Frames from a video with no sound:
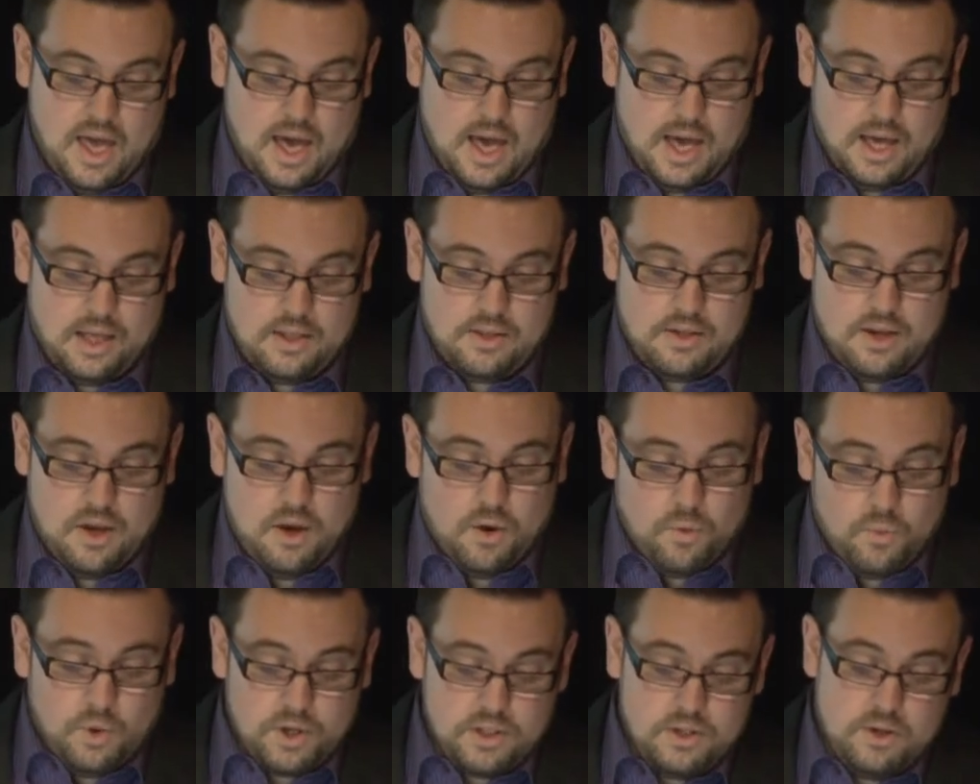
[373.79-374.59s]
And
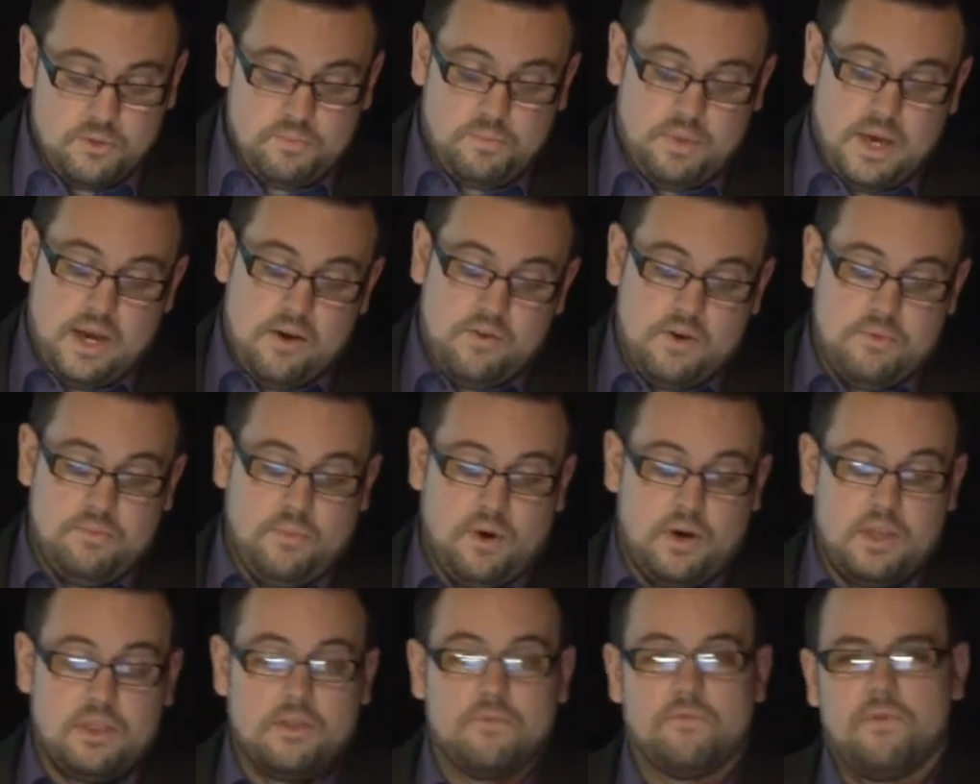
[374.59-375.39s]
when you bear in
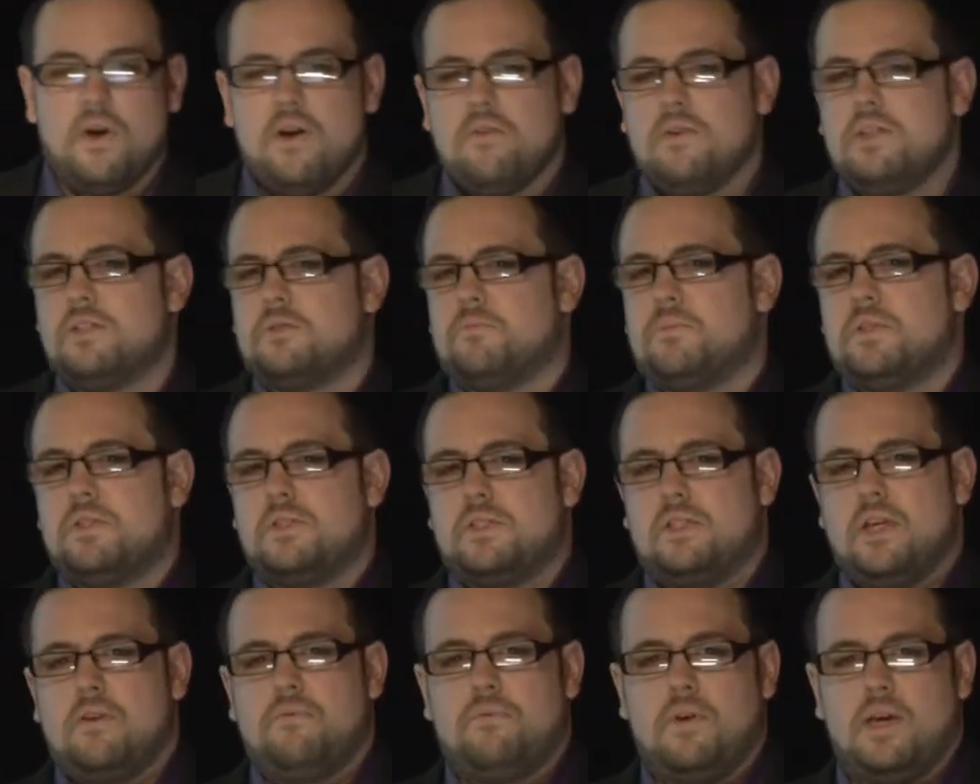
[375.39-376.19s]
mind the very
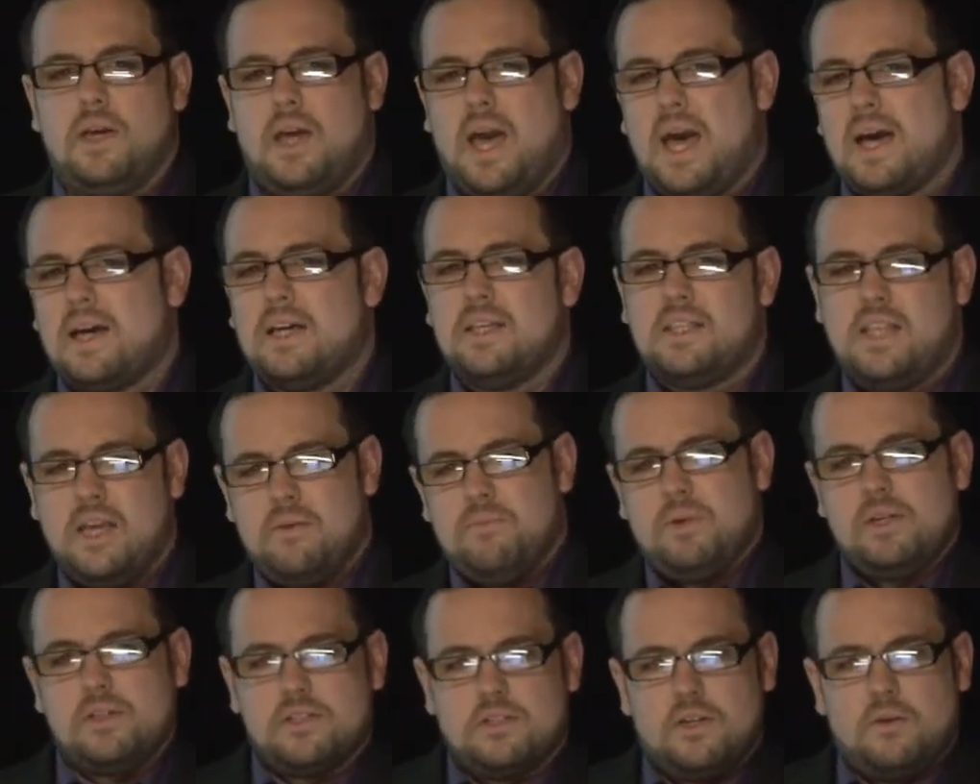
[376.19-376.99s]
specific
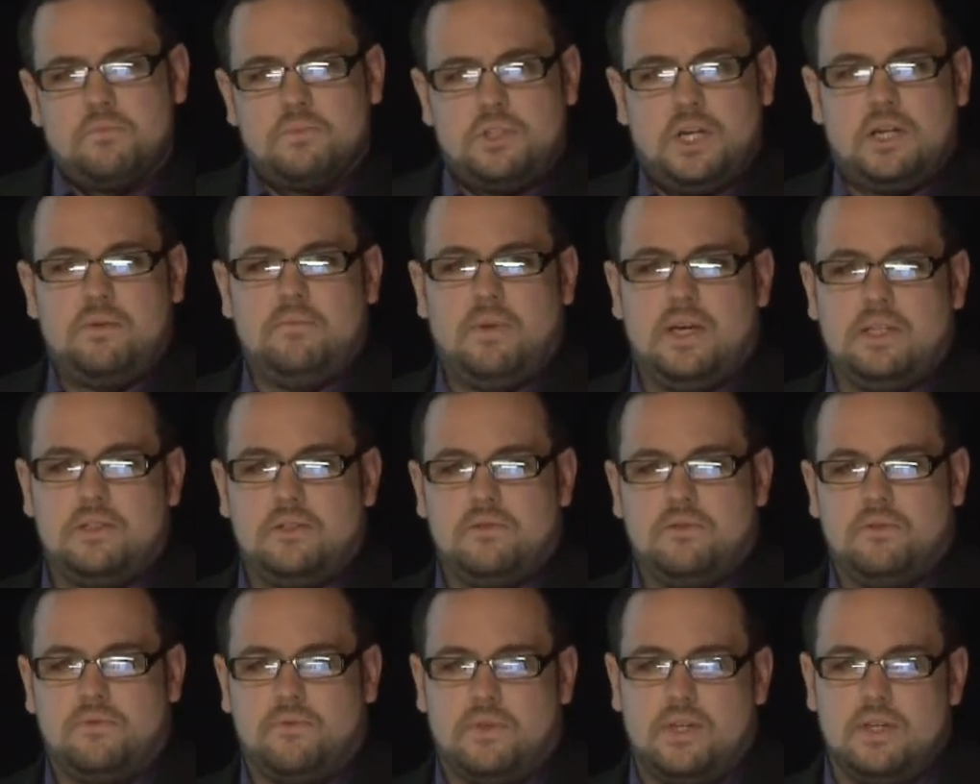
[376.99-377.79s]
academic subject
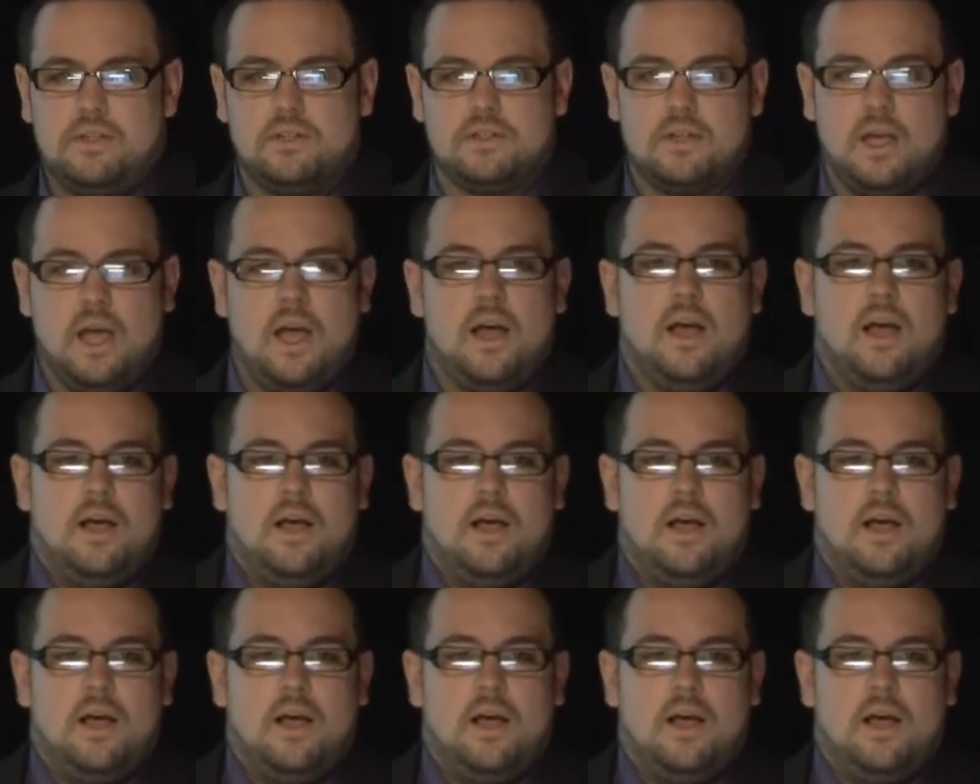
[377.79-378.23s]
matter of these